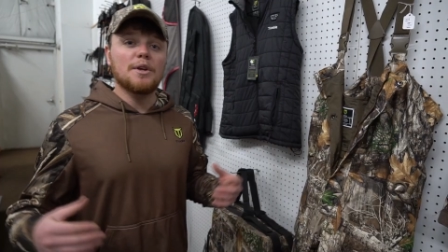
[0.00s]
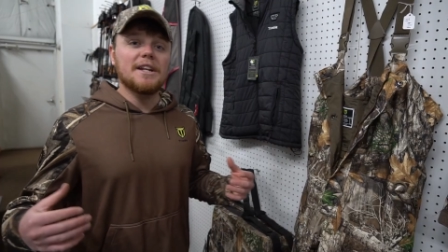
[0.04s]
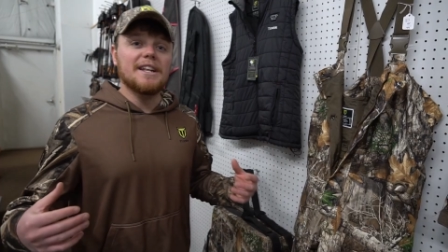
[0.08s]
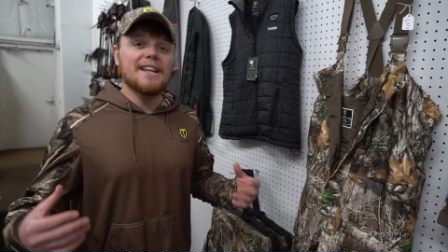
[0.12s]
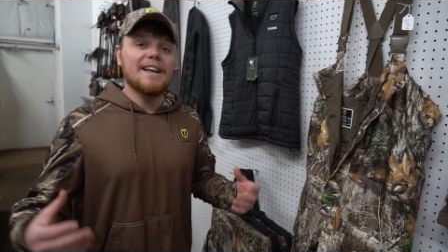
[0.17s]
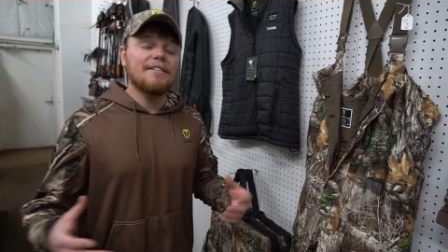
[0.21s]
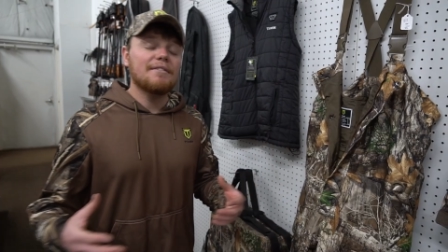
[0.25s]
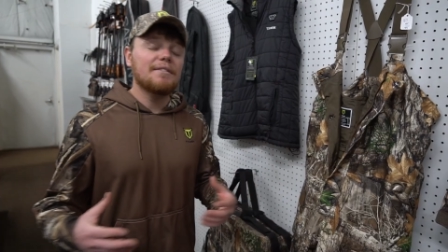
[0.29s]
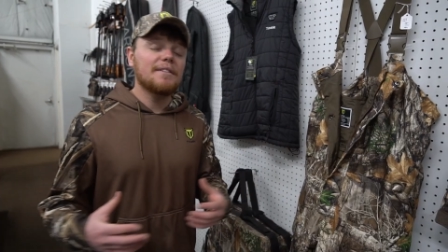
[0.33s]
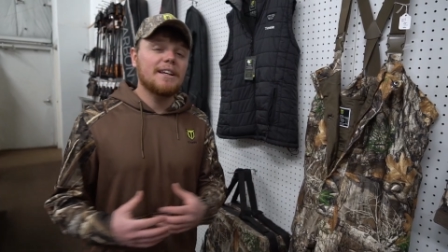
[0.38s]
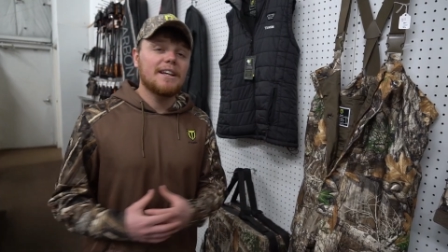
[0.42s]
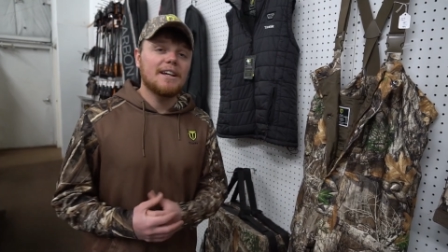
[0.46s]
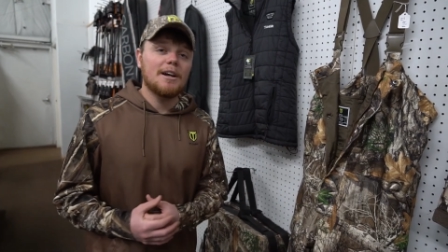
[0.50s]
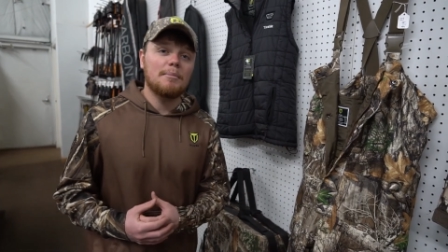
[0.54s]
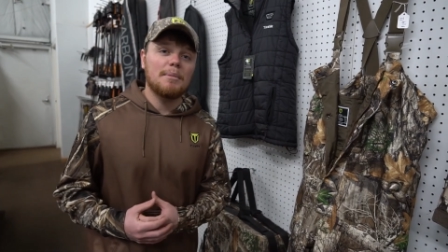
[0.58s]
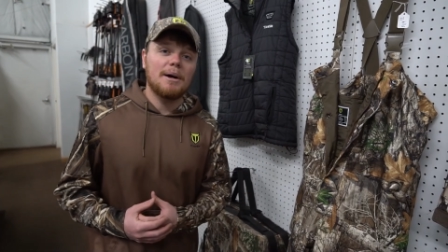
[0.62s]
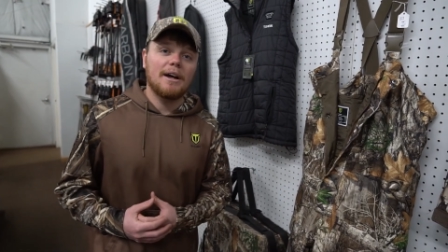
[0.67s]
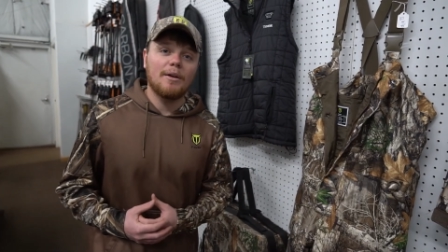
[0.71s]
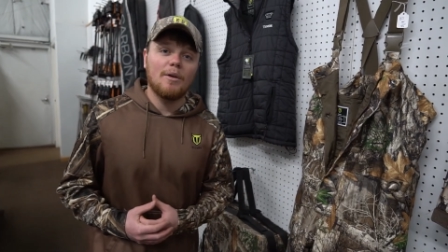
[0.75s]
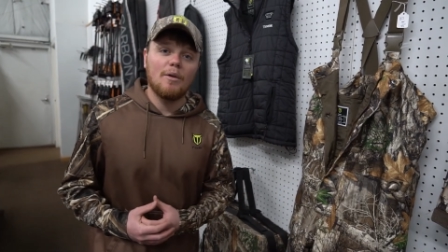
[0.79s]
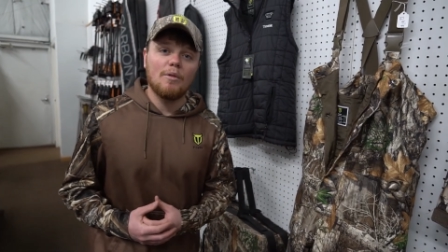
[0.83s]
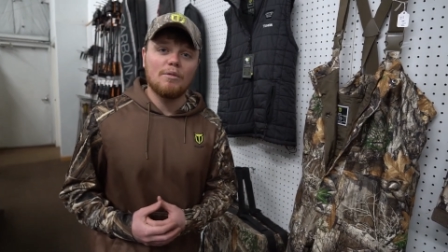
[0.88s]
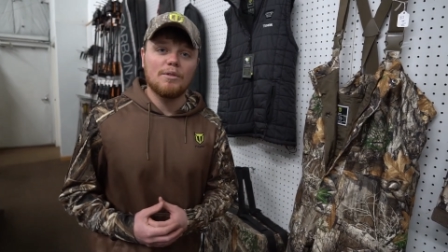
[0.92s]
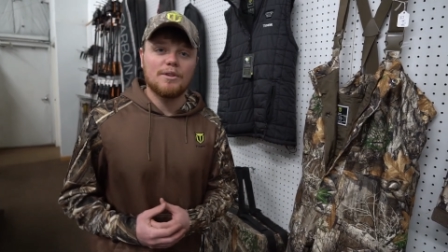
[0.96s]
can definitely come
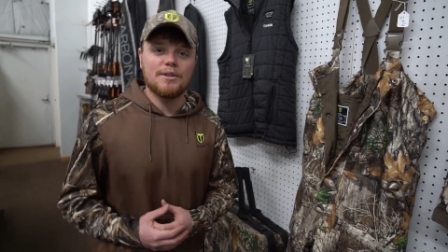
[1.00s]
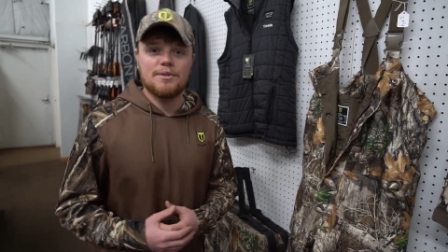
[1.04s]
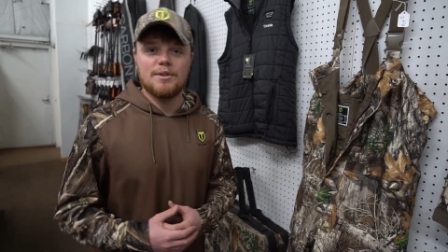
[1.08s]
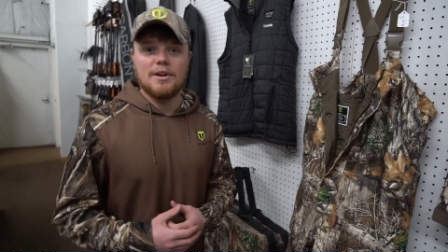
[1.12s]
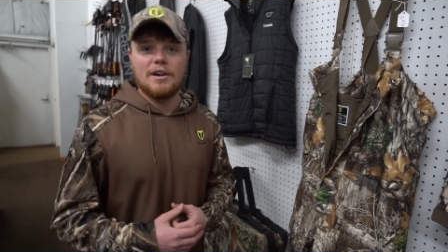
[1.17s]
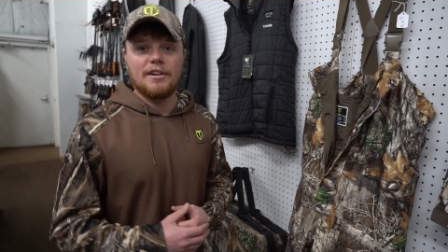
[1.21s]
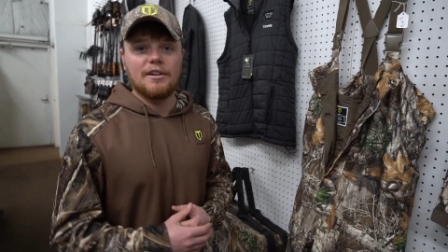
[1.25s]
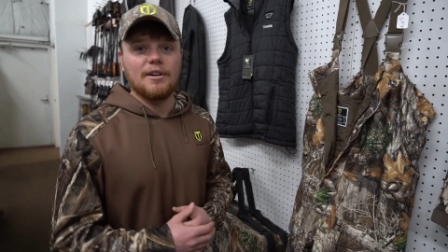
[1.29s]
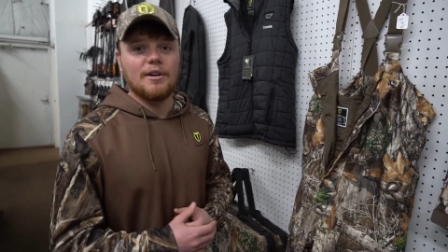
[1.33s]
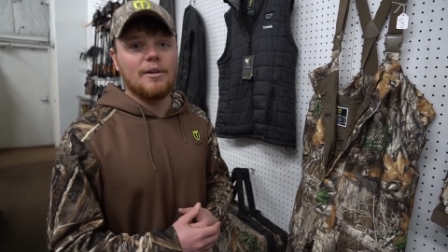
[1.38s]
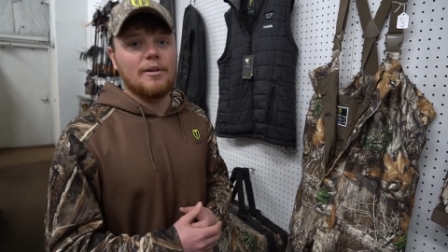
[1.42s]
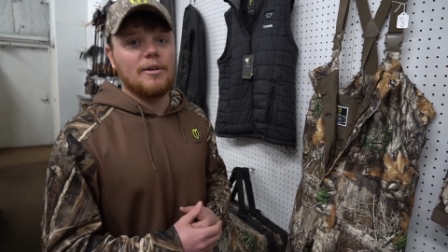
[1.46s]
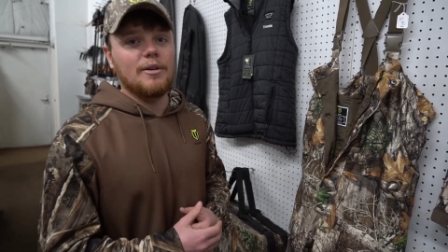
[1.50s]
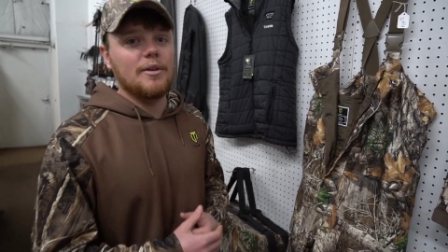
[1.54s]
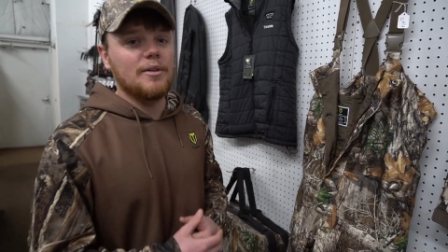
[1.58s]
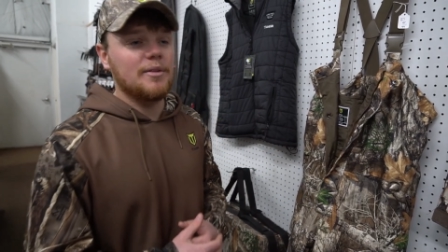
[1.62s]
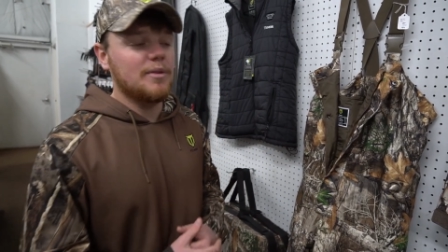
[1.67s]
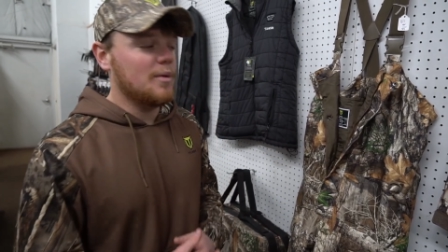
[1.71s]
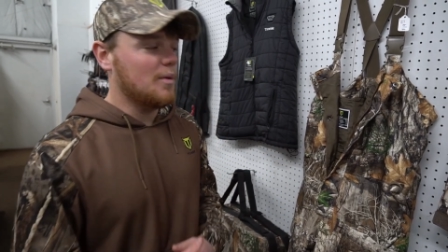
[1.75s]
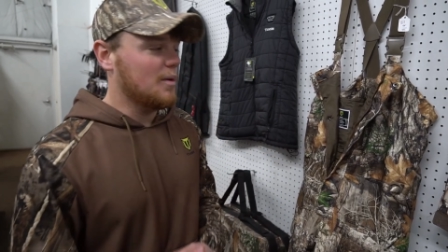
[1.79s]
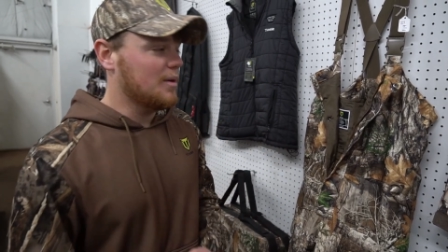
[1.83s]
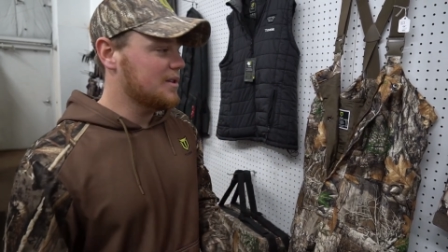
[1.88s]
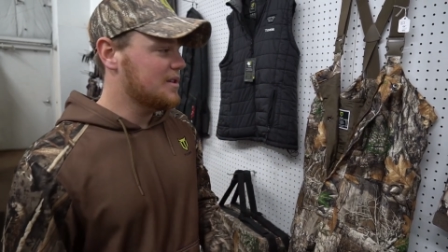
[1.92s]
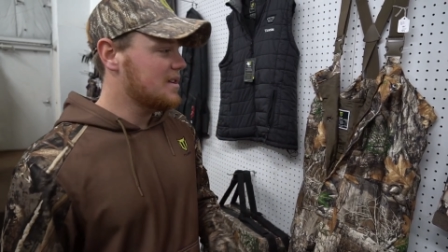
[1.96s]
on over to Underground
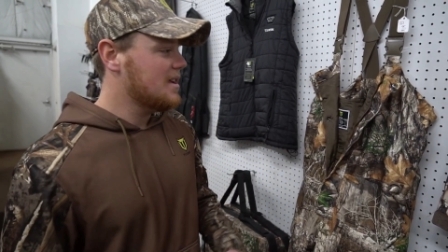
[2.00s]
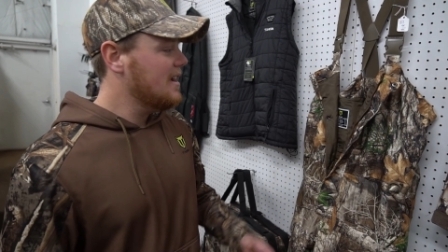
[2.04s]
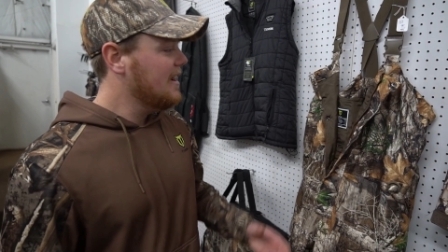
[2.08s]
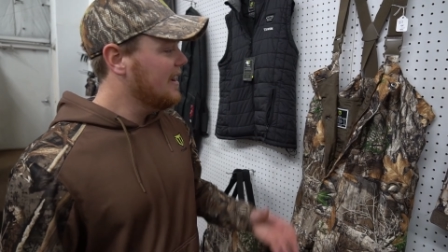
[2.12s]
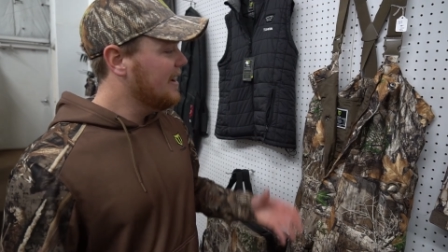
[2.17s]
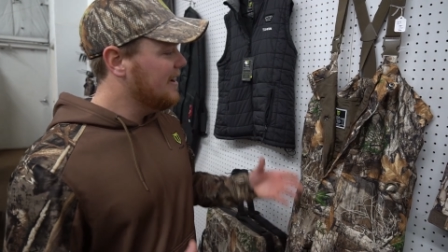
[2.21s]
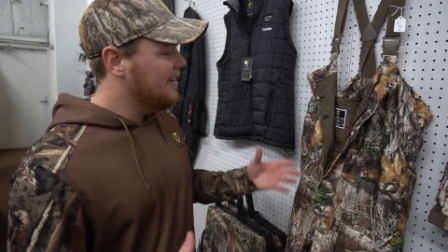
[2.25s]
Outdoors,